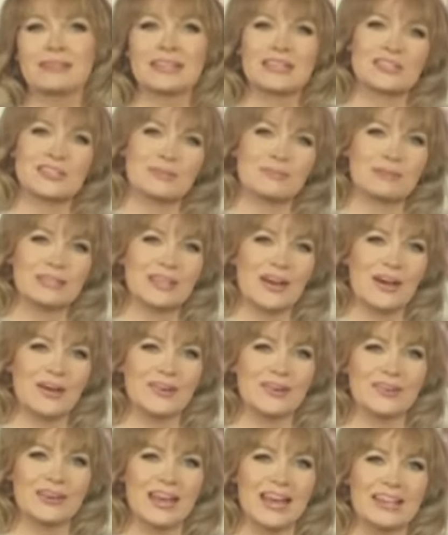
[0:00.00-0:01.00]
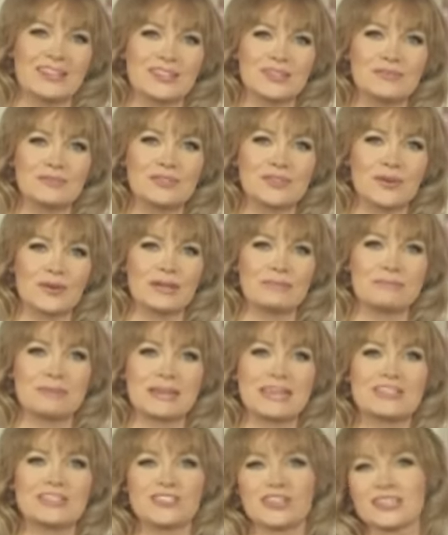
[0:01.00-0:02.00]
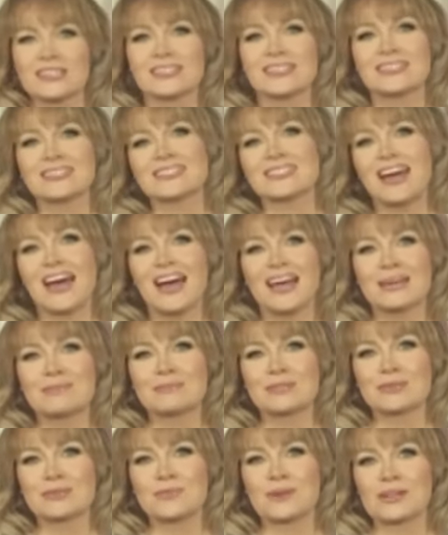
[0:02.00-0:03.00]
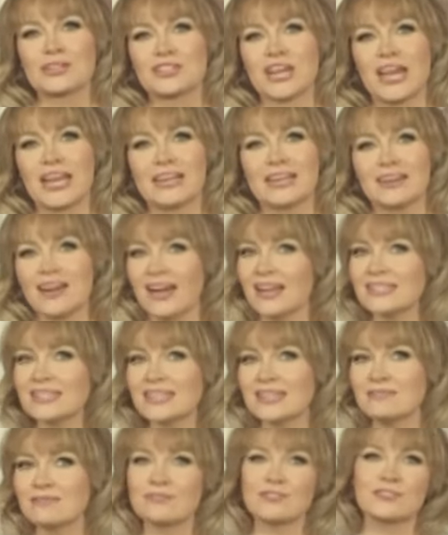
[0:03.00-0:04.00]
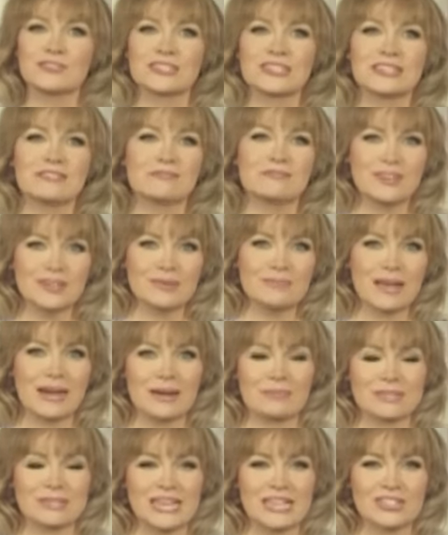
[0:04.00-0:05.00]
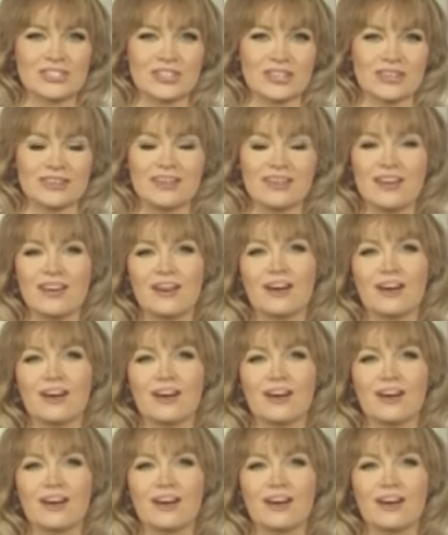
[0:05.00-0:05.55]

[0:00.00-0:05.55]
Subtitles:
Alicia Malone, and you've joined me just in time to watch a 1940 film adaptation